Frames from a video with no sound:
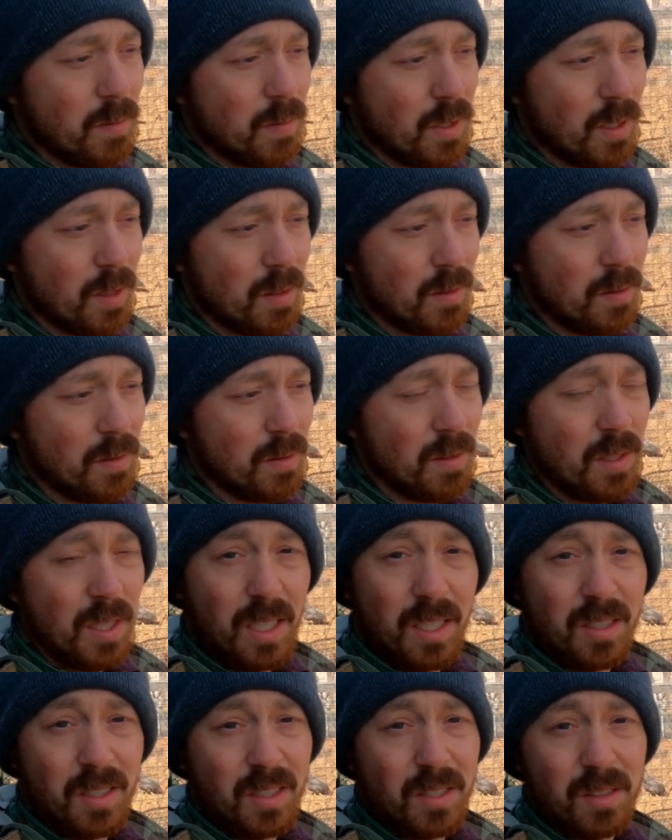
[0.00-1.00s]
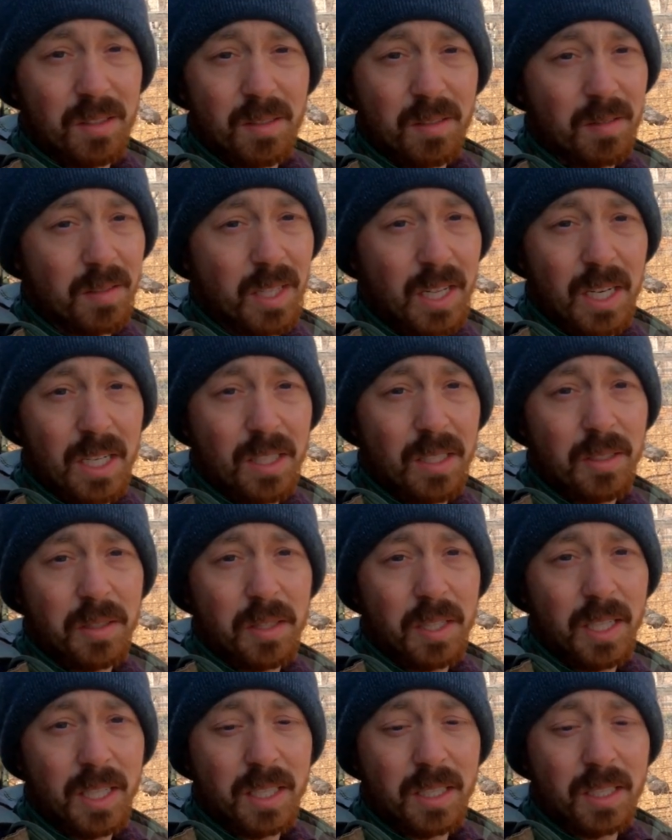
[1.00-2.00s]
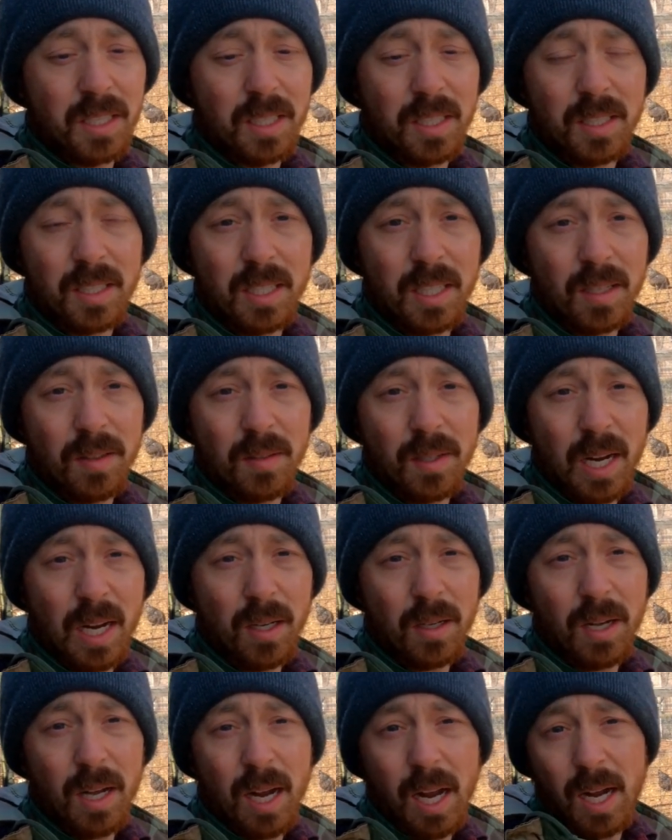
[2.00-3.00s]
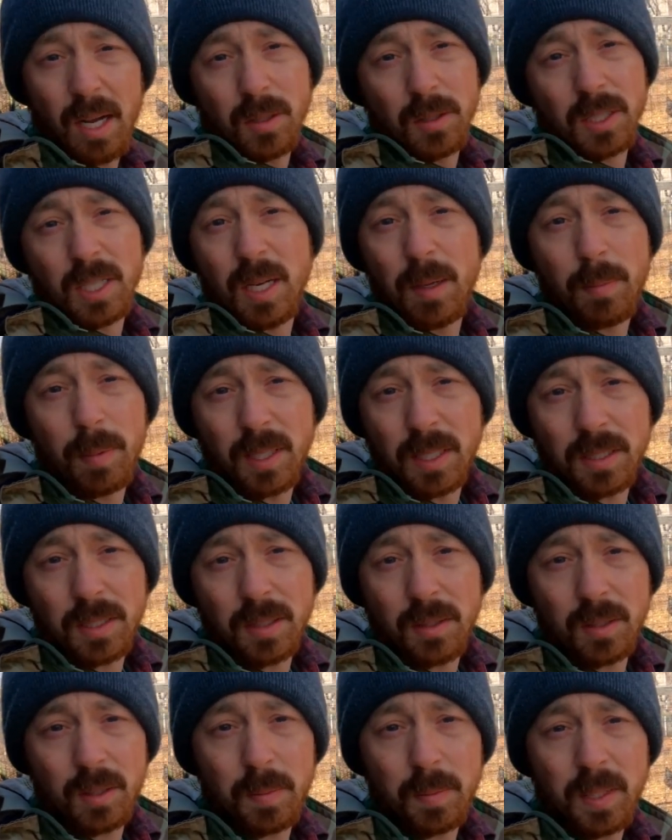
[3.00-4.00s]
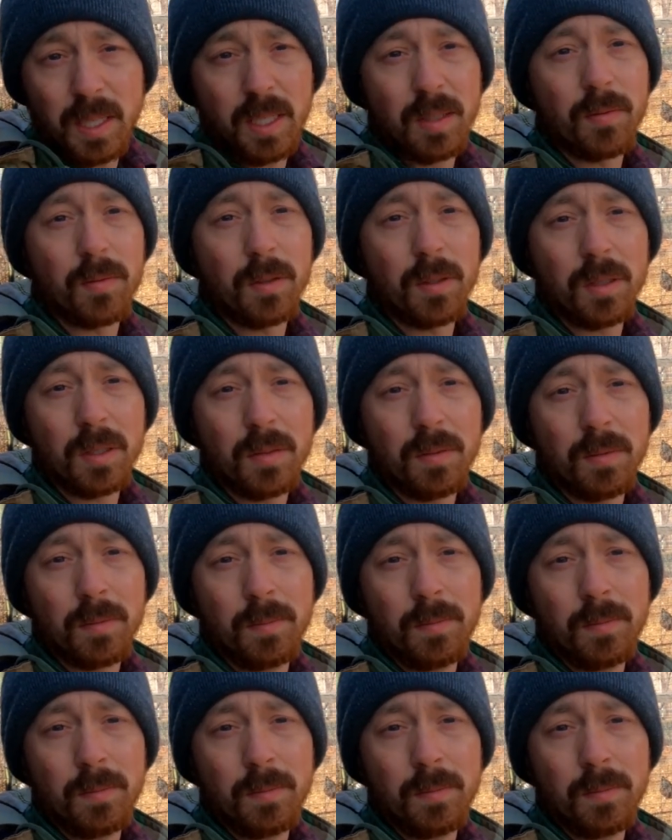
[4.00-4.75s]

So yeah, just a lot of little things, you know, housekeeping, so to speak, for the